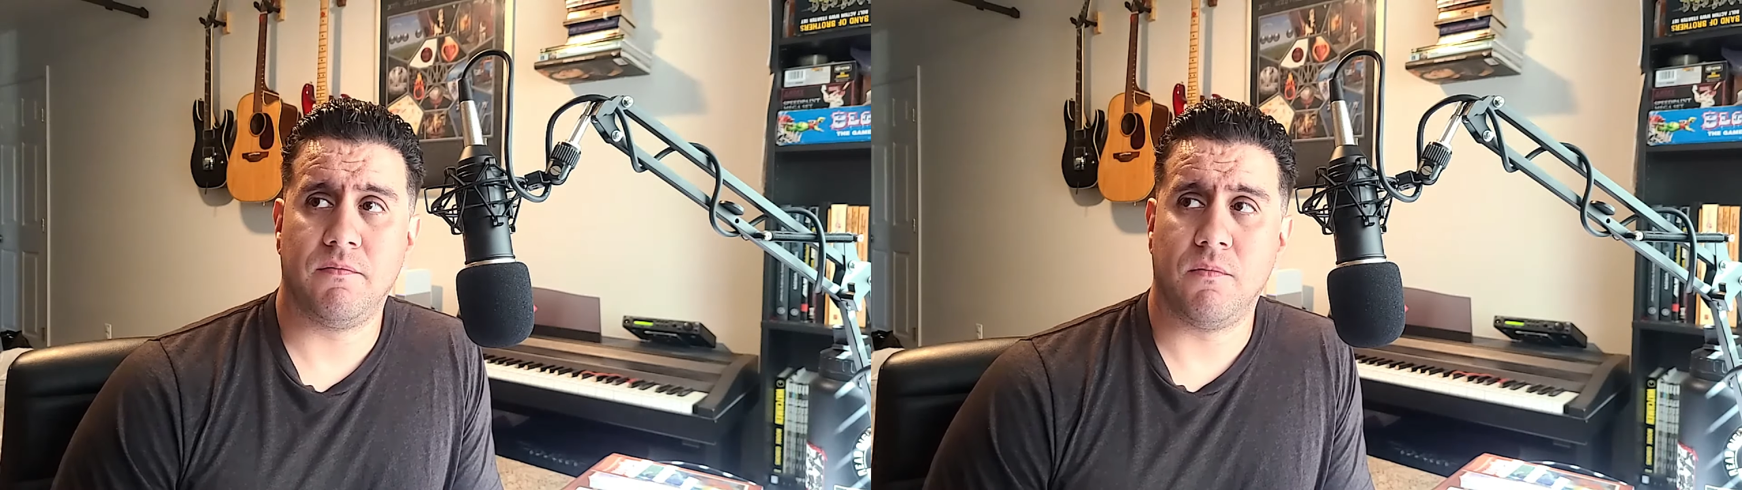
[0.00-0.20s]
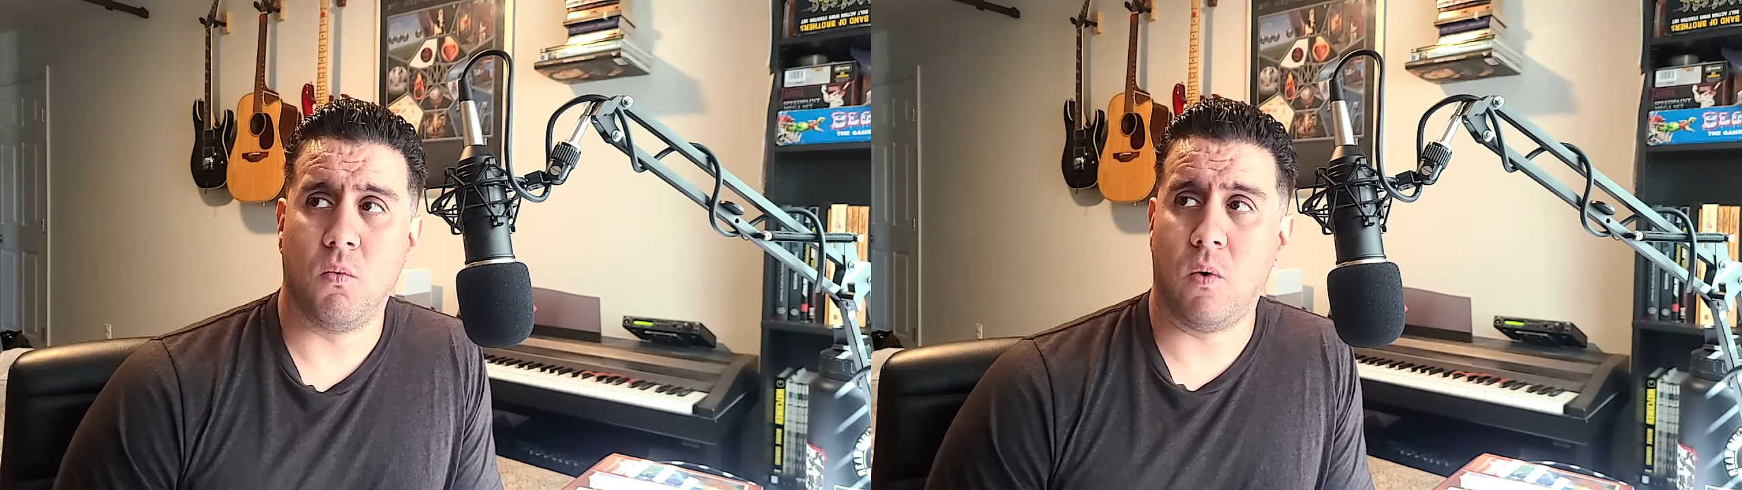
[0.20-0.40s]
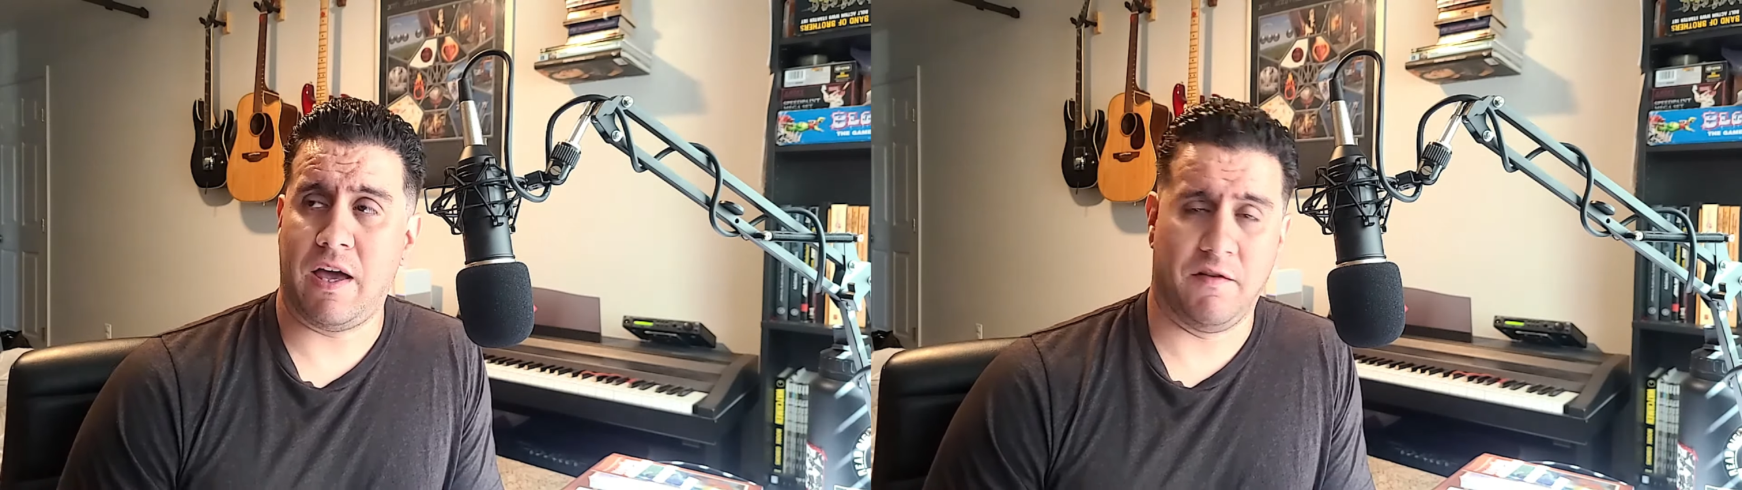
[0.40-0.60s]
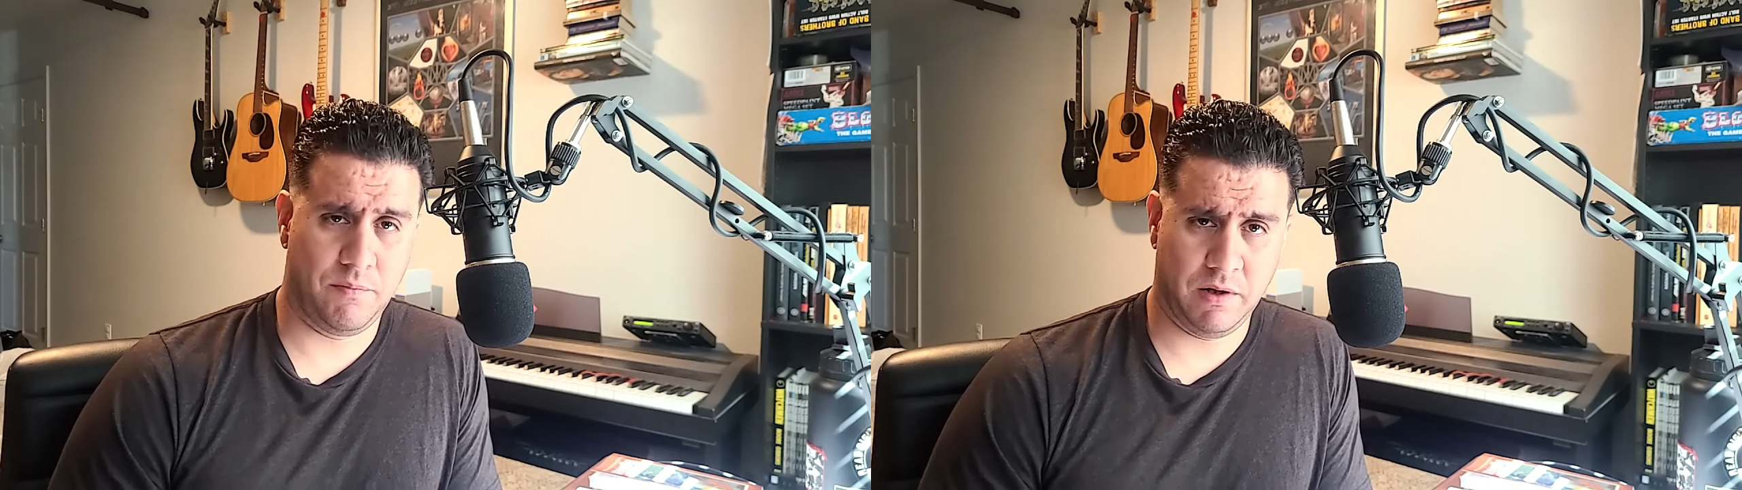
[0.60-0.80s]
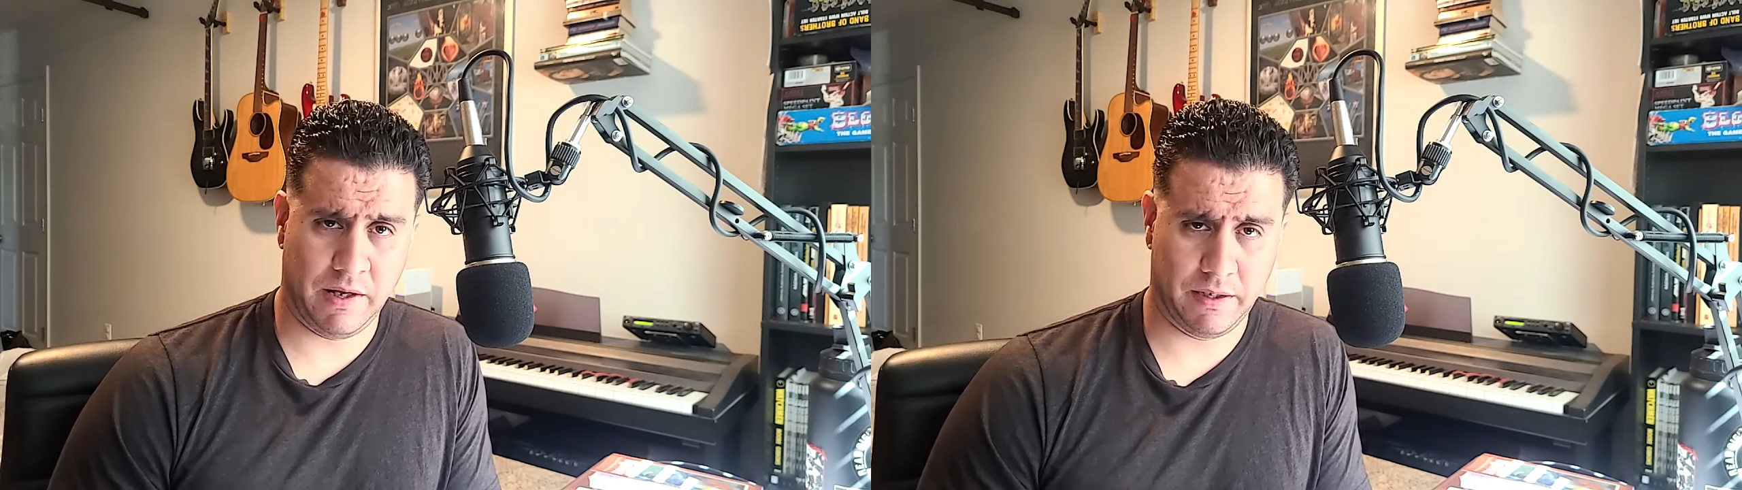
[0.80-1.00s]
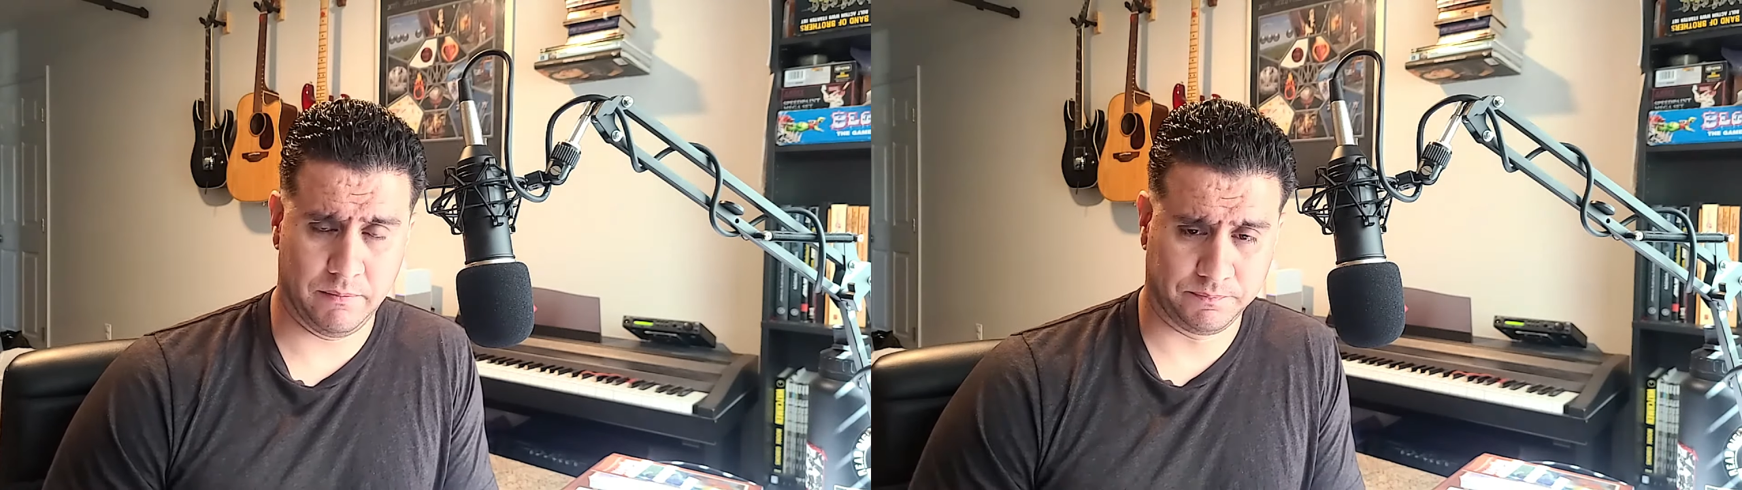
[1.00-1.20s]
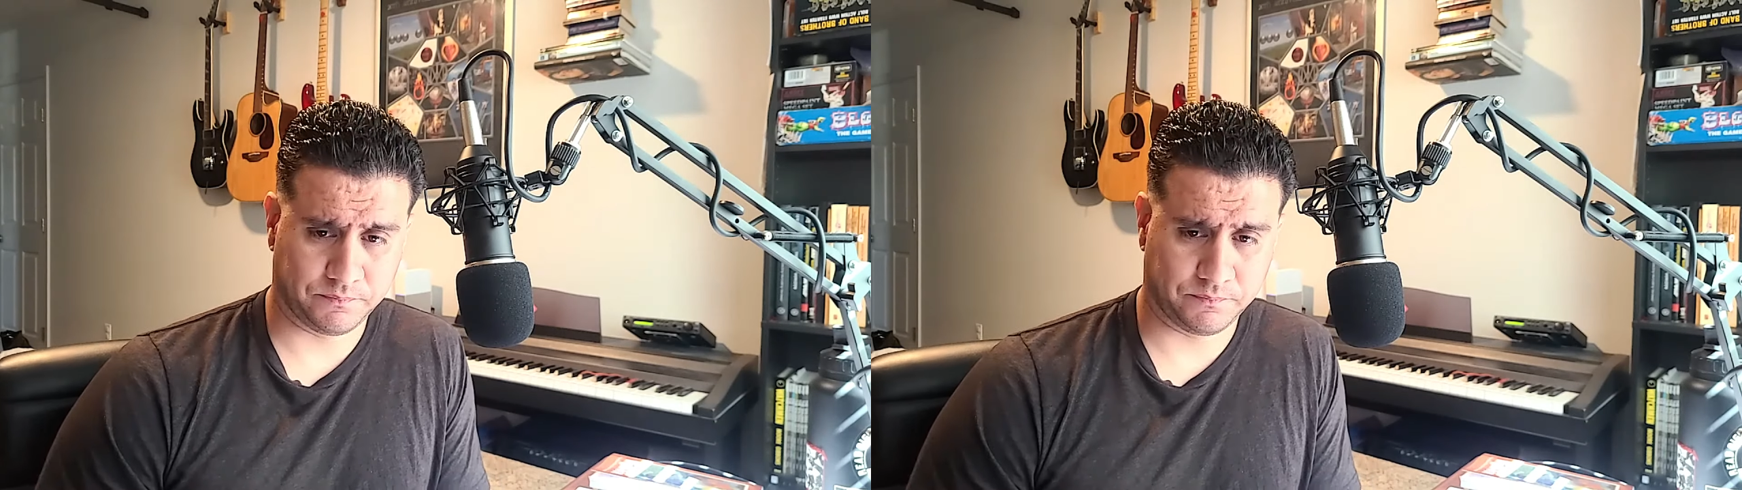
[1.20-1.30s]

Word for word: way of playing.